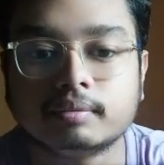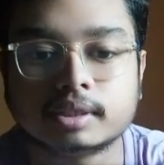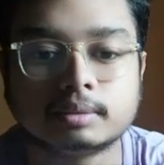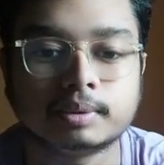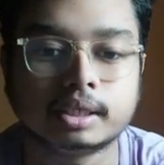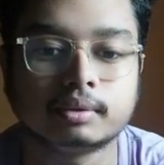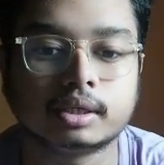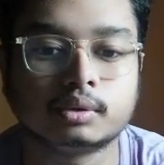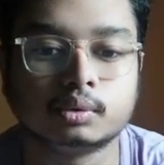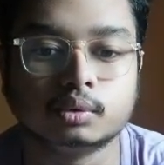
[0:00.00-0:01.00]
of this particular
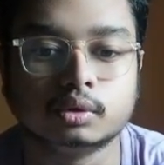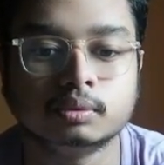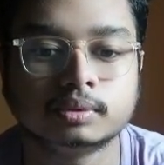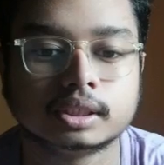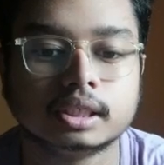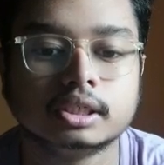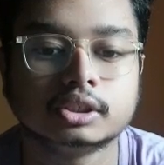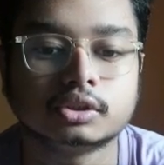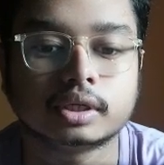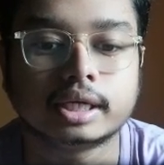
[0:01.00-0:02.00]
2 groups.
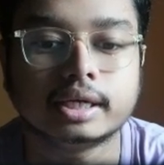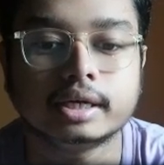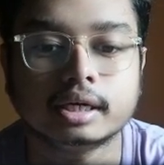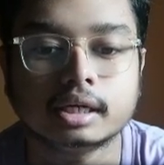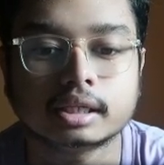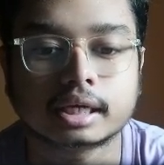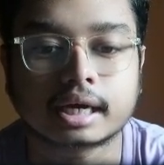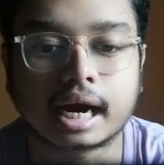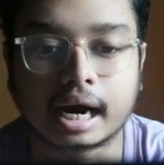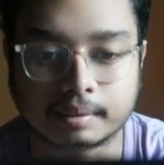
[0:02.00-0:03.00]
So here the
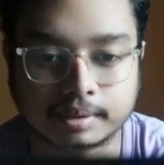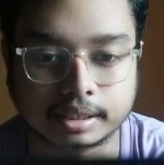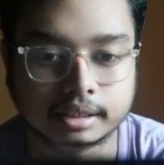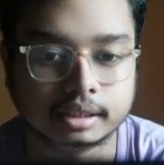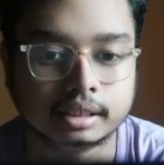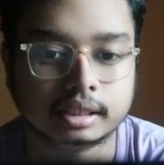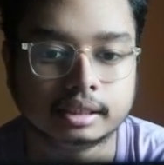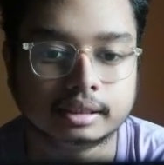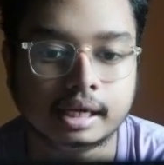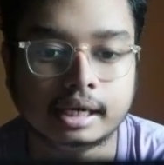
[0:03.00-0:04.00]
carbon
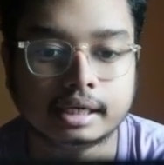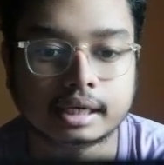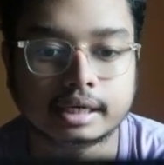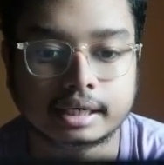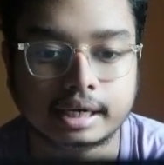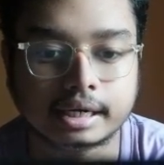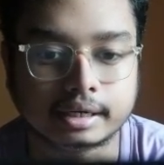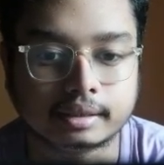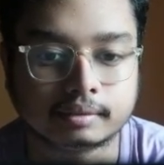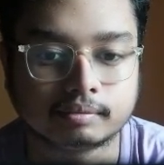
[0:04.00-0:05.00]
that
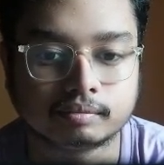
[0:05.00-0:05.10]
contain